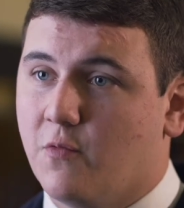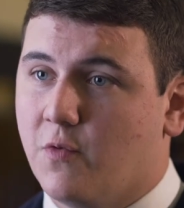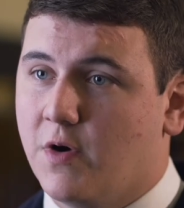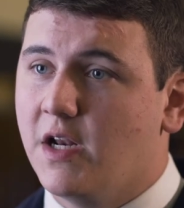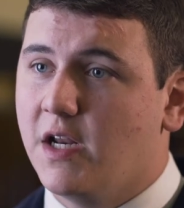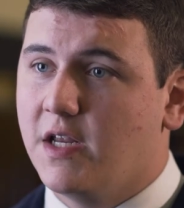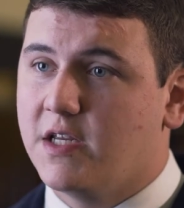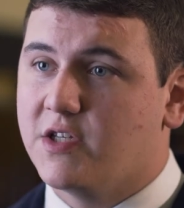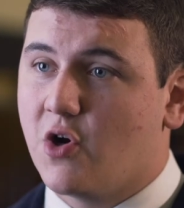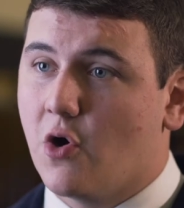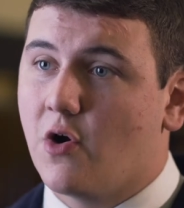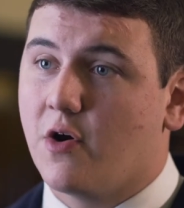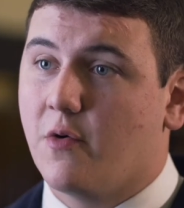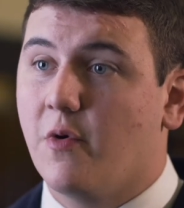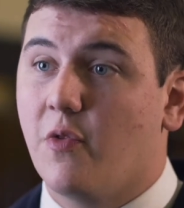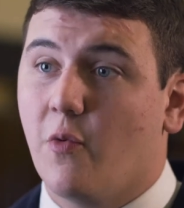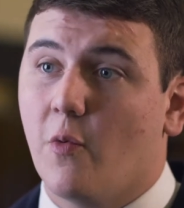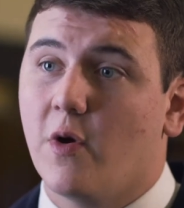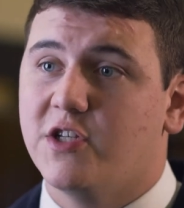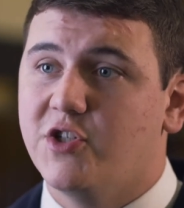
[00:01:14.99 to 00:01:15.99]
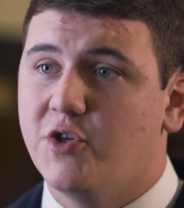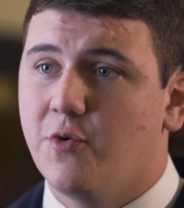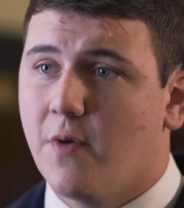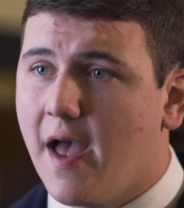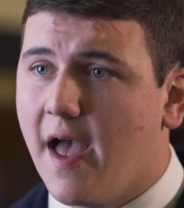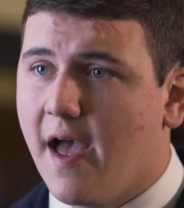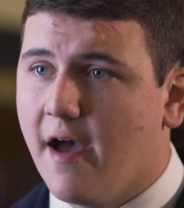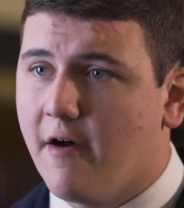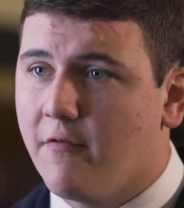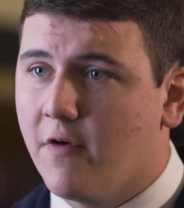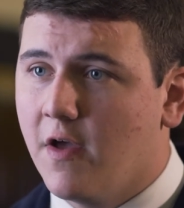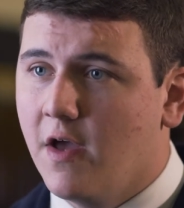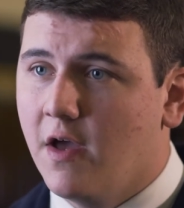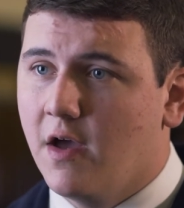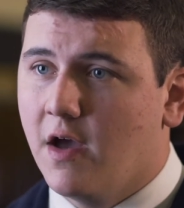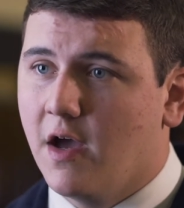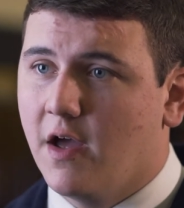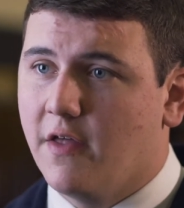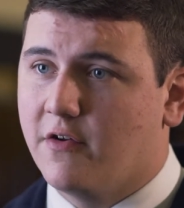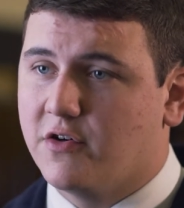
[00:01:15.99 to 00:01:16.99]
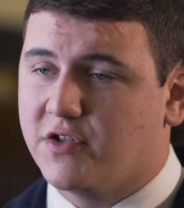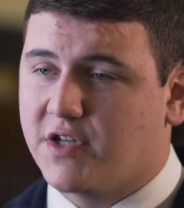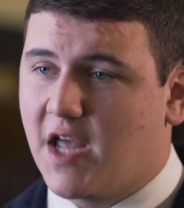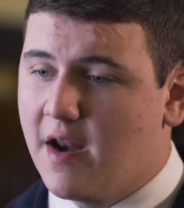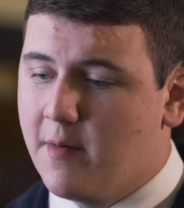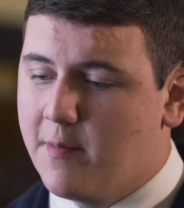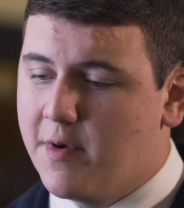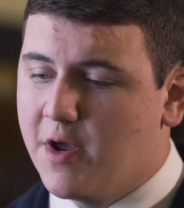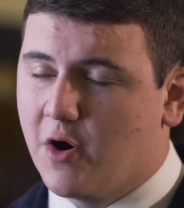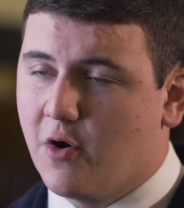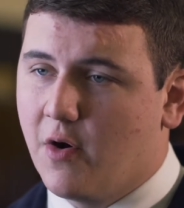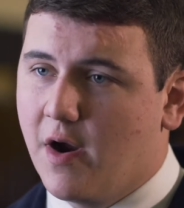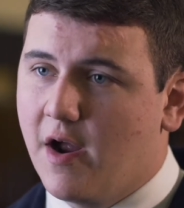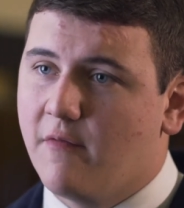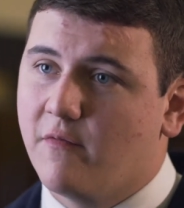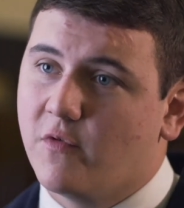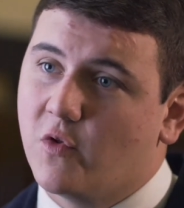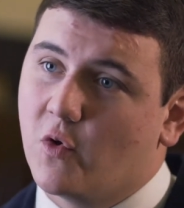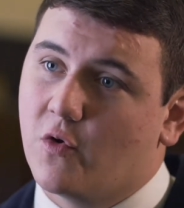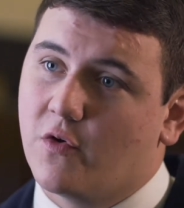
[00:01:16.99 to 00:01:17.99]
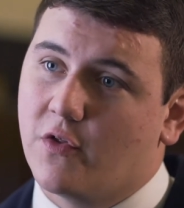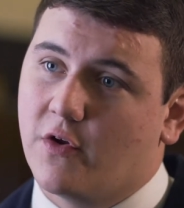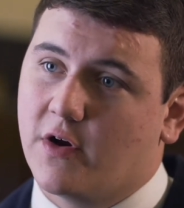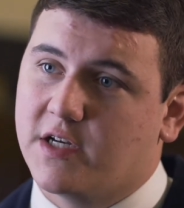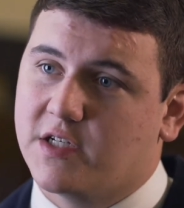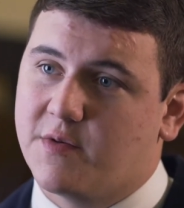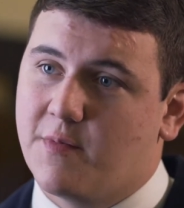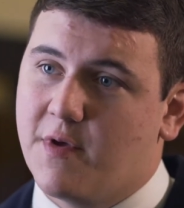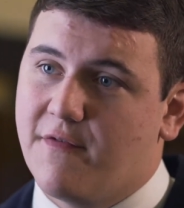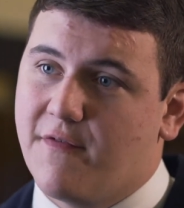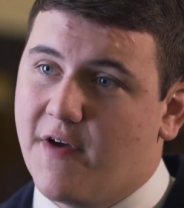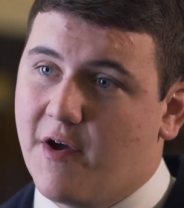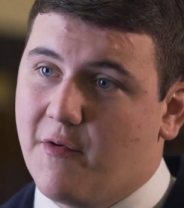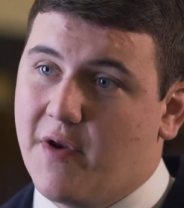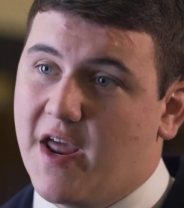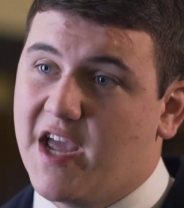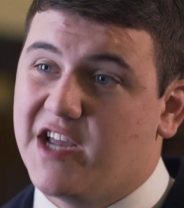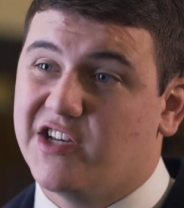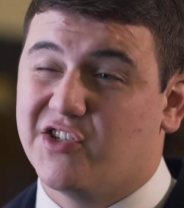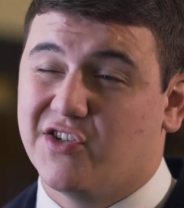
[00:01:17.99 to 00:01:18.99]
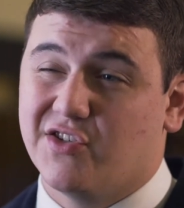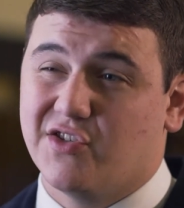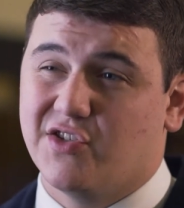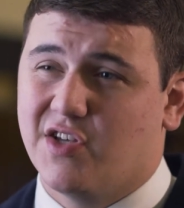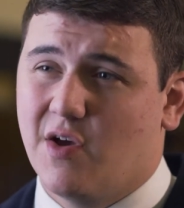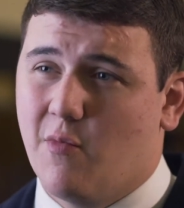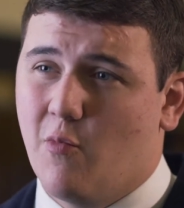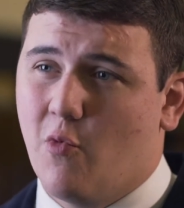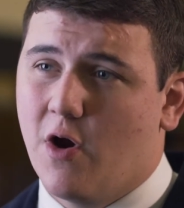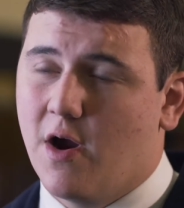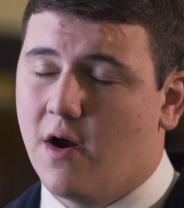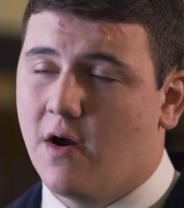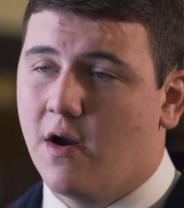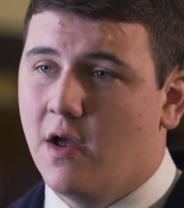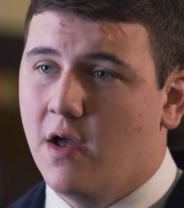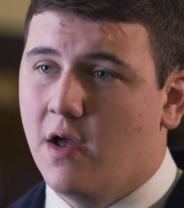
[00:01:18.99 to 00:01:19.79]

Really starting with what you have. There's got to be a ground floor, there has to be a foundation somewhere.